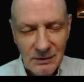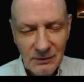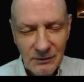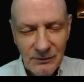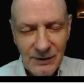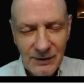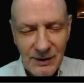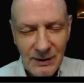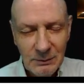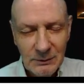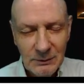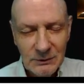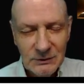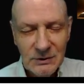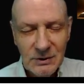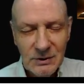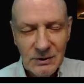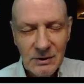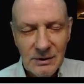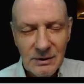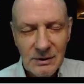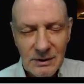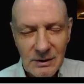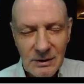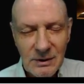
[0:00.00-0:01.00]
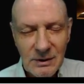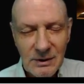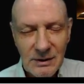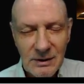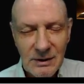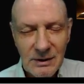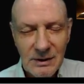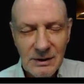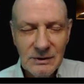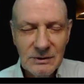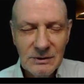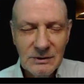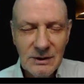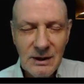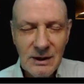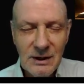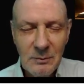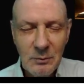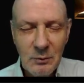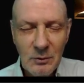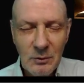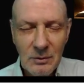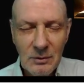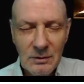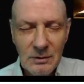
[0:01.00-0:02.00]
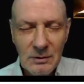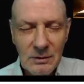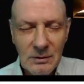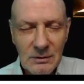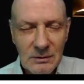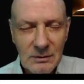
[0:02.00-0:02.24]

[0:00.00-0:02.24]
fabulous example